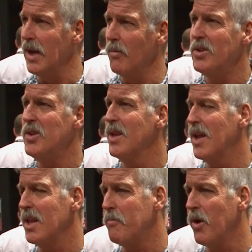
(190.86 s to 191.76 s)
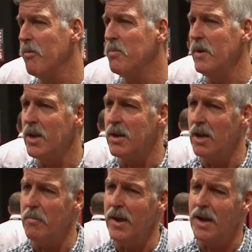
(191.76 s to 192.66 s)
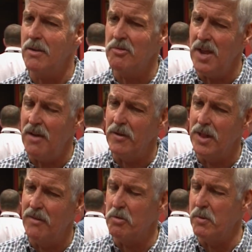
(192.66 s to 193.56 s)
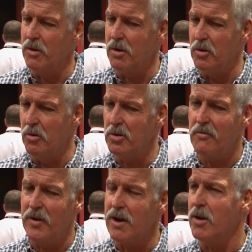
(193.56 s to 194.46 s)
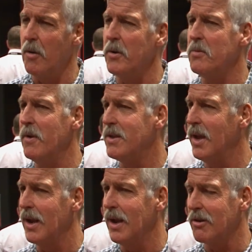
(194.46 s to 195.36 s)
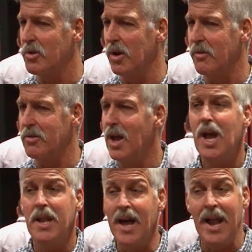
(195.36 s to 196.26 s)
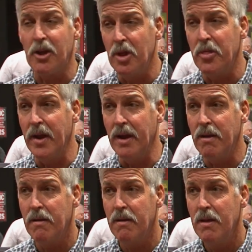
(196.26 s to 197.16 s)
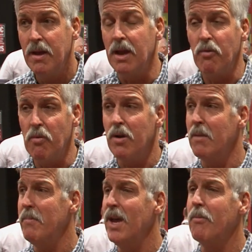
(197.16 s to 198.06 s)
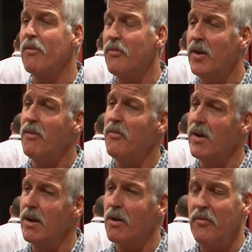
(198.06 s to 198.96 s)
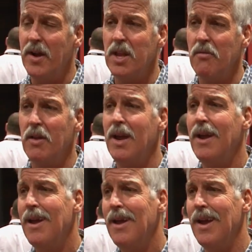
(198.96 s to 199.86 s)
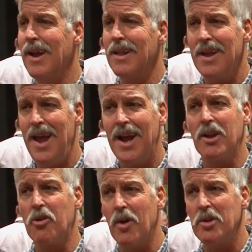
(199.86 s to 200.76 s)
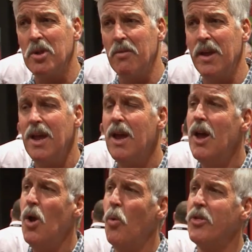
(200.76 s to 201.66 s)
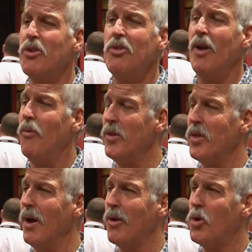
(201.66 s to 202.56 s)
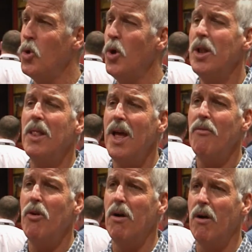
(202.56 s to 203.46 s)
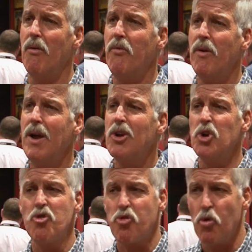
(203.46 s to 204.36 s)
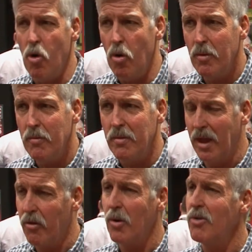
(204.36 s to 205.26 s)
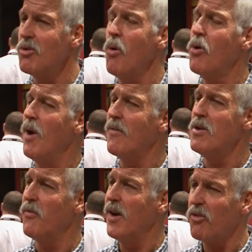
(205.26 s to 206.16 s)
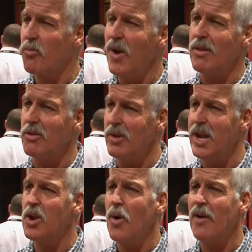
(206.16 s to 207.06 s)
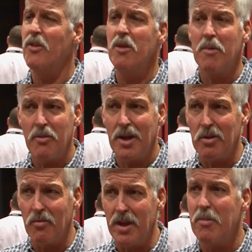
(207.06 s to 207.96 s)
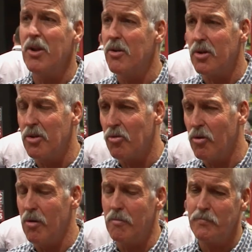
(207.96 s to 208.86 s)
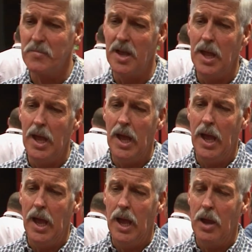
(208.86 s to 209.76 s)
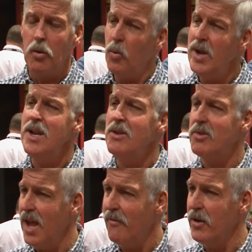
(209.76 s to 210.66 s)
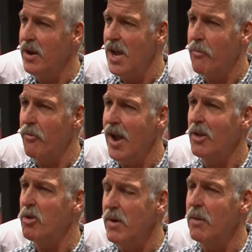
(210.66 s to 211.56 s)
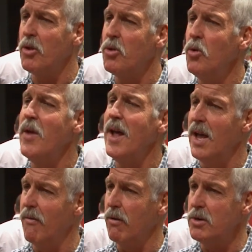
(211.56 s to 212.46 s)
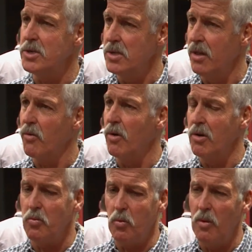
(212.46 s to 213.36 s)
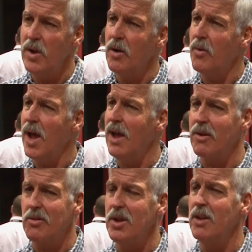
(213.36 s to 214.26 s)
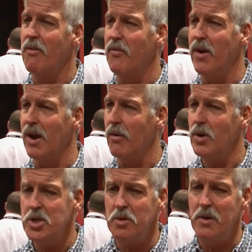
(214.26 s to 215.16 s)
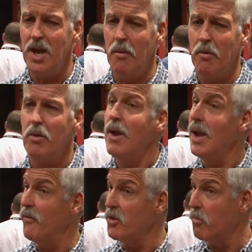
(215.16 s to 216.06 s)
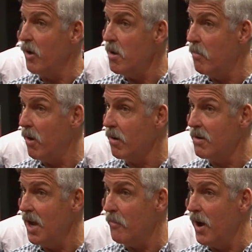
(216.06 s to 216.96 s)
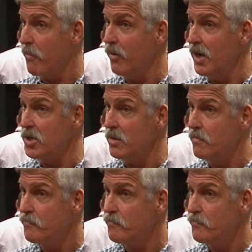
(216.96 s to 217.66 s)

we see a lot of departments being cut back, staffing levels being reduced, fire companies being taken out of service. Not a good thing. If we want to be able to fight a fire effectively and attack it aggressively with a good level of control. In other words, don't go after your fires recklessly, go after them aggressively, but under control. We need staffing on the apparatus to be able to do that evolution. In other words, when we arrive at a scene of a fire, we should be able, if it's a bread and butter type operation,